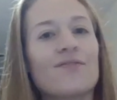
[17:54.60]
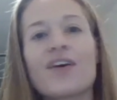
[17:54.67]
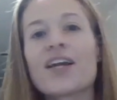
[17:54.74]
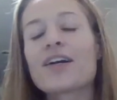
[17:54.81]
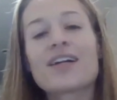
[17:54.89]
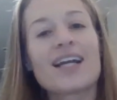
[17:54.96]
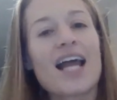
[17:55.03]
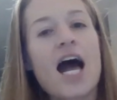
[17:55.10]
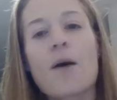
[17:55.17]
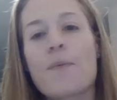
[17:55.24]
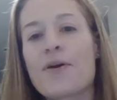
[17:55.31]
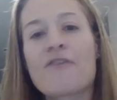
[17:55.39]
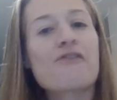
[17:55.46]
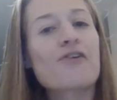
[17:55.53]
figured it
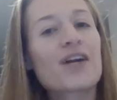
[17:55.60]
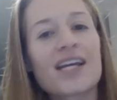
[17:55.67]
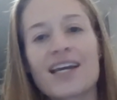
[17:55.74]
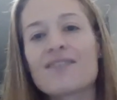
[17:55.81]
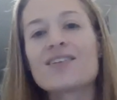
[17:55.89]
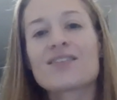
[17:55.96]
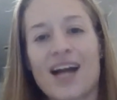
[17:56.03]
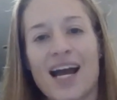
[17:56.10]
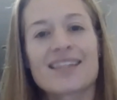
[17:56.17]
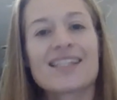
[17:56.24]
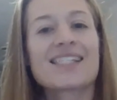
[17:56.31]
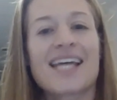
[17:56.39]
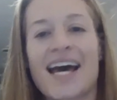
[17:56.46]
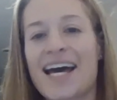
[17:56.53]
out before you even
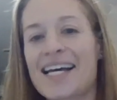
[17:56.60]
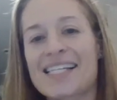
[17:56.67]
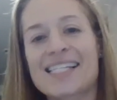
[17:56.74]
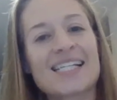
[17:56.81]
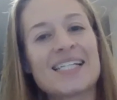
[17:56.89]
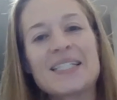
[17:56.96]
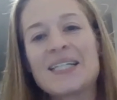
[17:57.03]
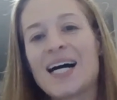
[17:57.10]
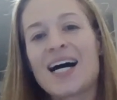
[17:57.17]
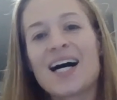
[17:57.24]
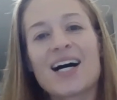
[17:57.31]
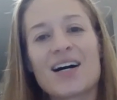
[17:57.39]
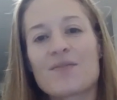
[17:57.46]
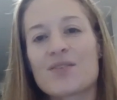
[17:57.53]
ran the test.
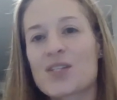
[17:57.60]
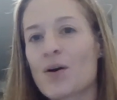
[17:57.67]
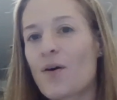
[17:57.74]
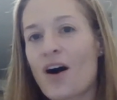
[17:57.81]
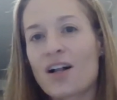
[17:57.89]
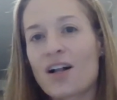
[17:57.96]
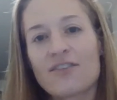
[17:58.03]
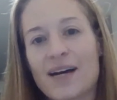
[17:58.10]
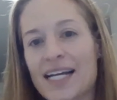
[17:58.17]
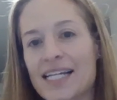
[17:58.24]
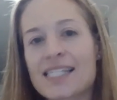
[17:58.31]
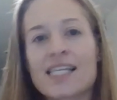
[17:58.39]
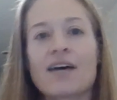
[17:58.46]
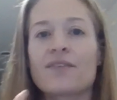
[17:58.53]
So all of
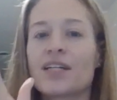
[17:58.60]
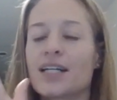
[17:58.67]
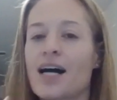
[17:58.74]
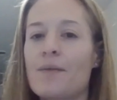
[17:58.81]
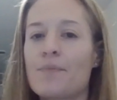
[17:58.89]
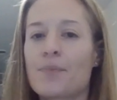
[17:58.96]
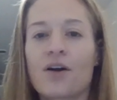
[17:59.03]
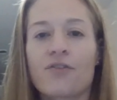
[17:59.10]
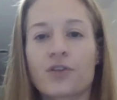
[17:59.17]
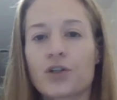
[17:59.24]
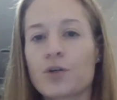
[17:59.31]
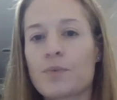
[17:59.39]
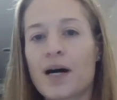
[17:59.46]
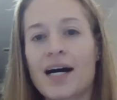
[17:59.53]
my 7 and up are
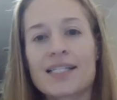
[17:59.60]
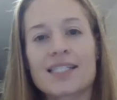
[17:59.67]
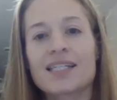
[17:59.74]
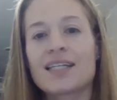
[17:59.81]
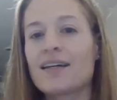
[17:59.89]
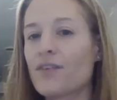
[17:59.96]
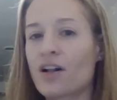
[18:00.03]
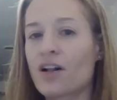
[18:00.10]
flu positive.